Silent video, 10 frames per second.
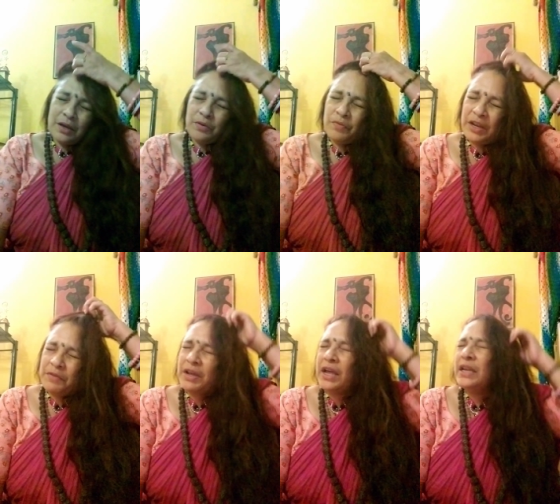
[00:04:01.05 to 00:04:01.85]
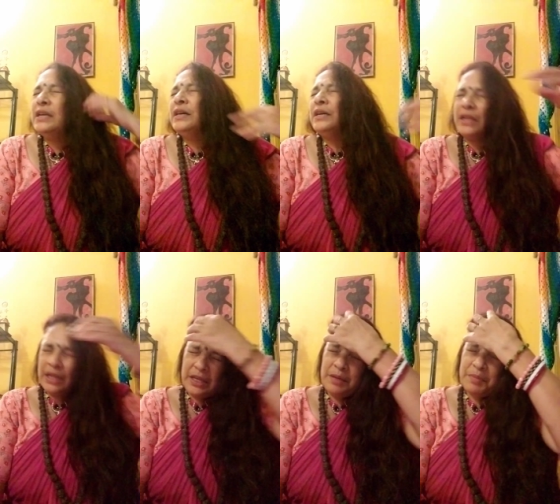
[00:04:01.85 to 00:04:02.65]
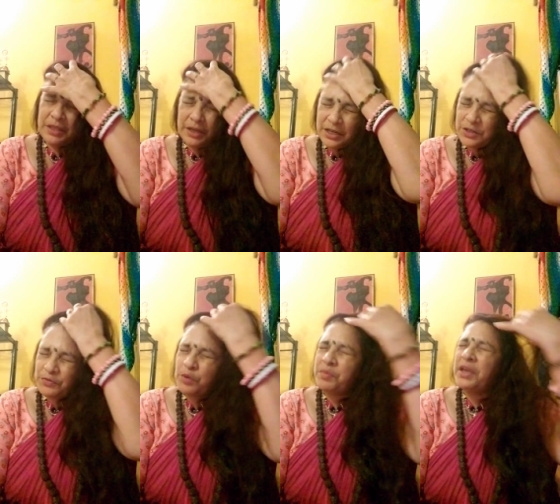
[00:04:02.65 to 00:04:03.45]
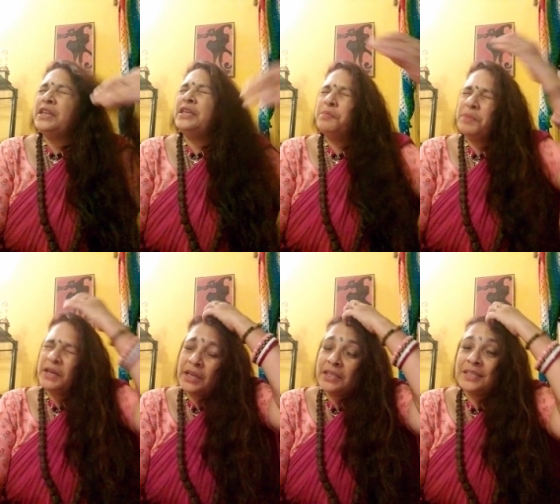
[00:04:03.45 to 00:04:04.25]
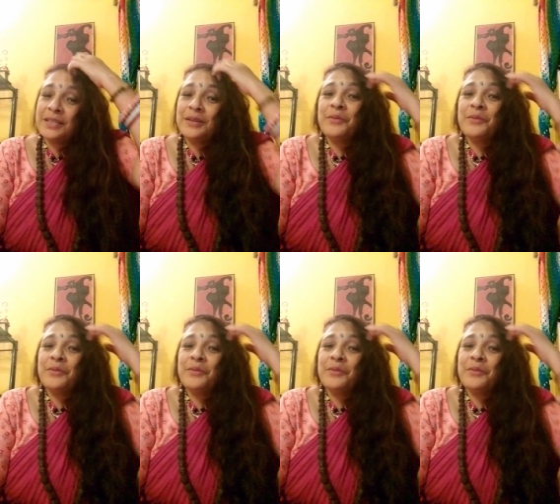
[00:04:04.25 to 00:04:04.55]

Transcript: Whenever I learn any methods from any place,